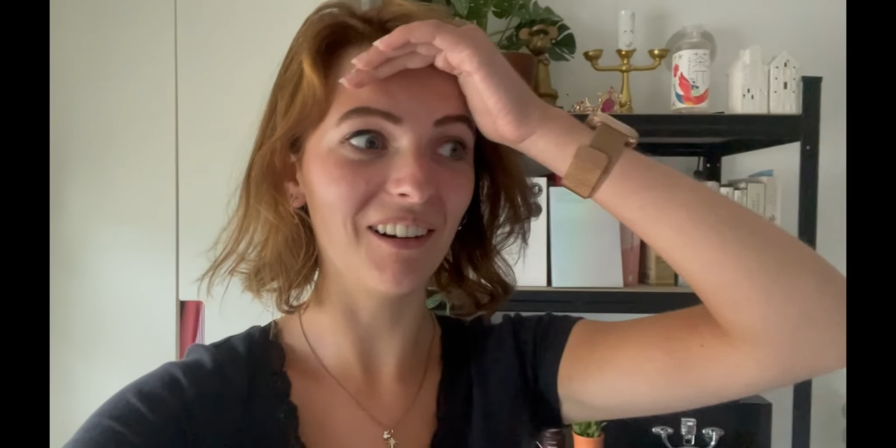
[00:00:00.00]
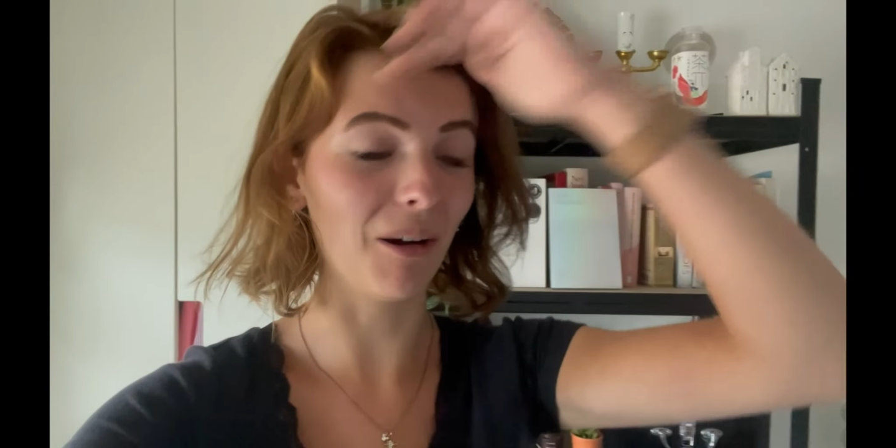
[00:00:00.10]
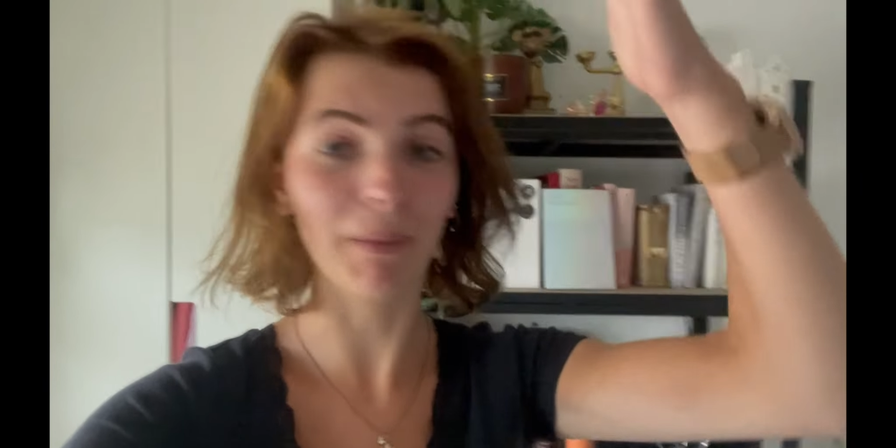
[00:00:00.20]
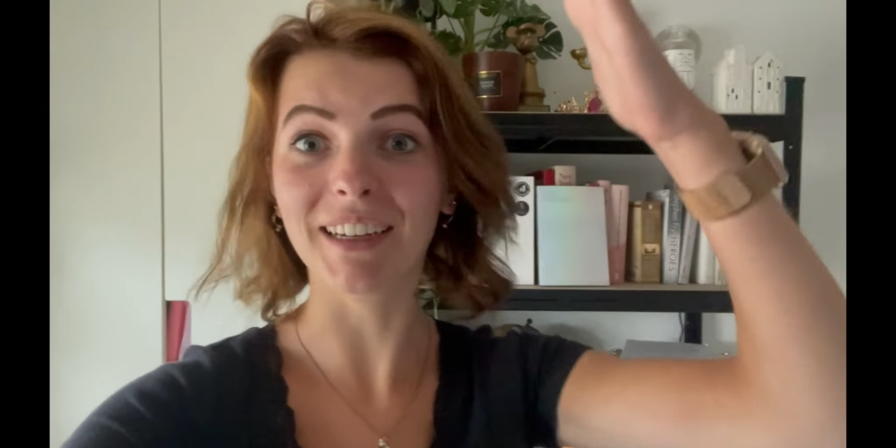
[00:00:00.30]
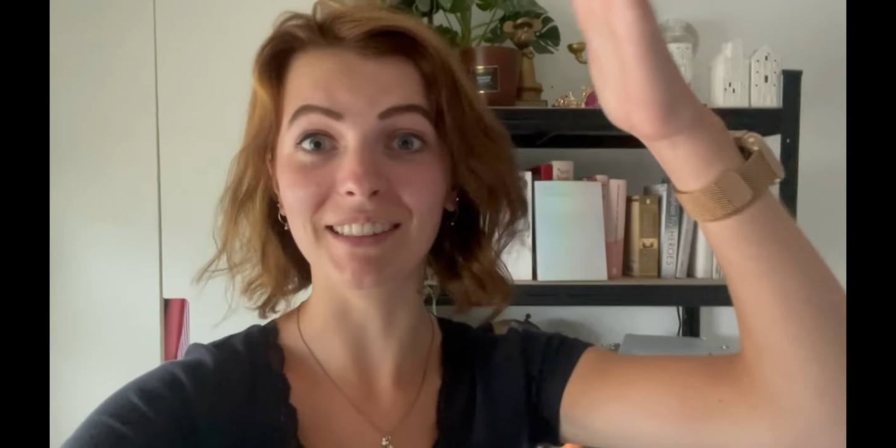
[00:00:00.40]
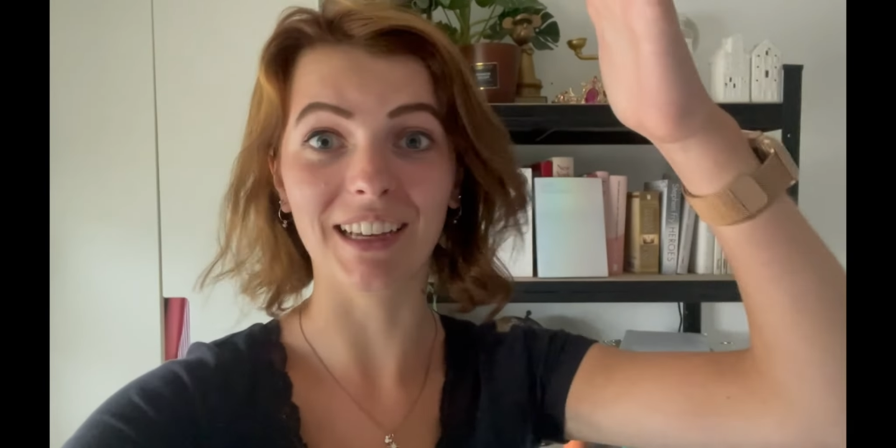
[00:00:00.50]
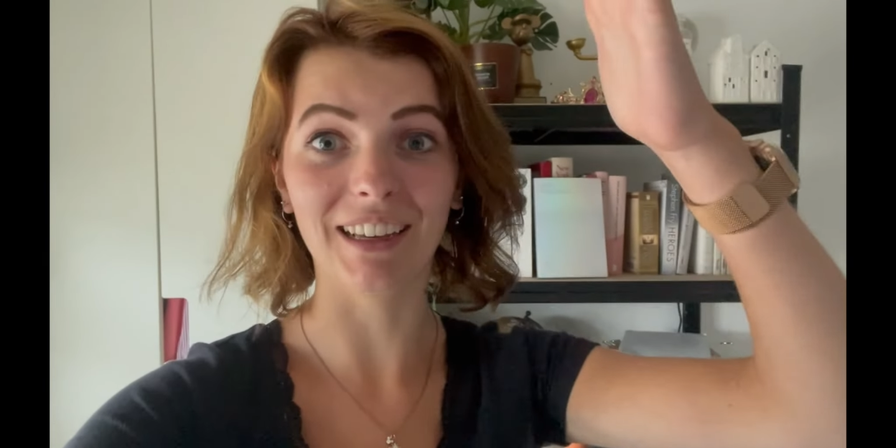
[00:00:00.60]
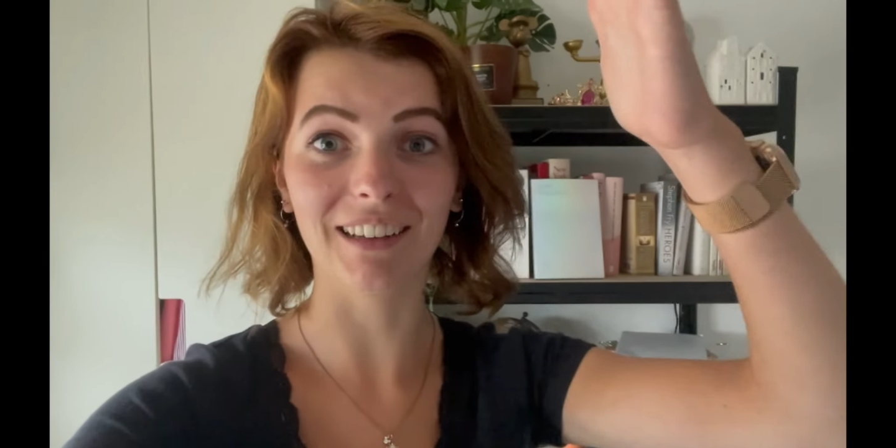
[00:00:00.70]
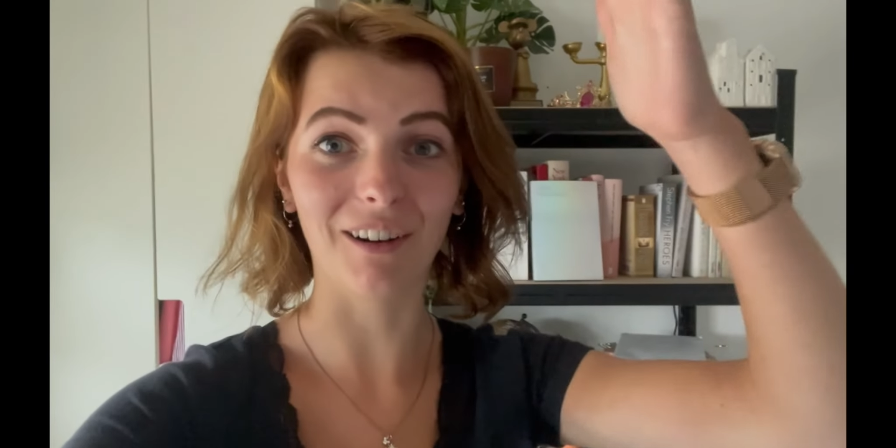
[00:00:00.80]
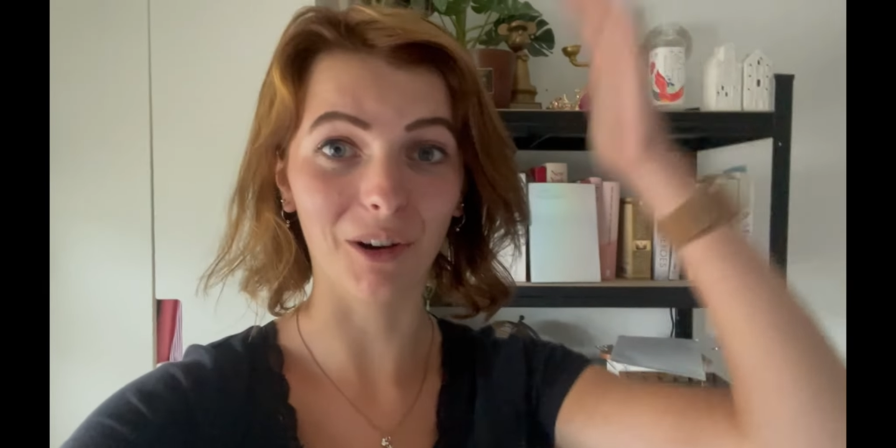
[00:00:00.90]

amazing.